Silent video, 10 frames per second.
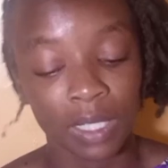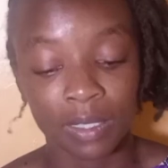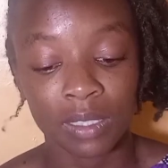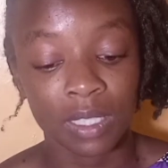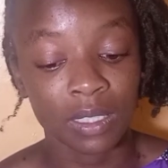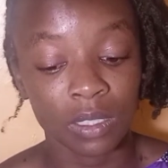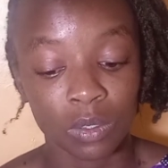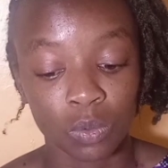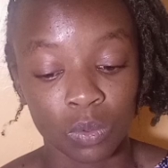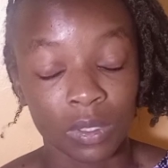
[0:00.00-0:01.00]
they have started
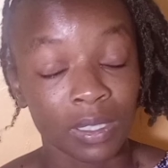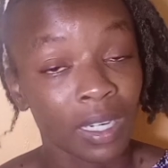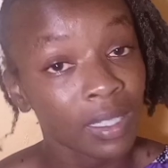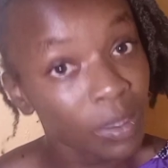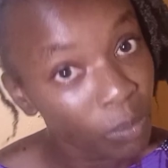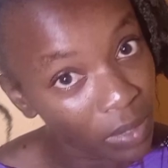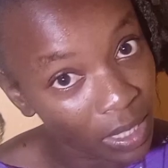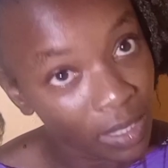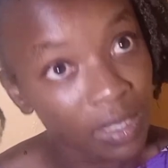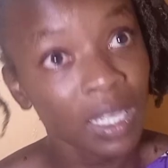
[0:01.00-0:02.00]
to grasp
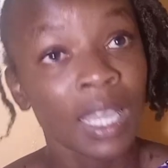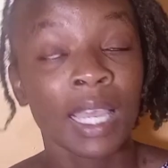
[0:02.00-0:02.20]
things,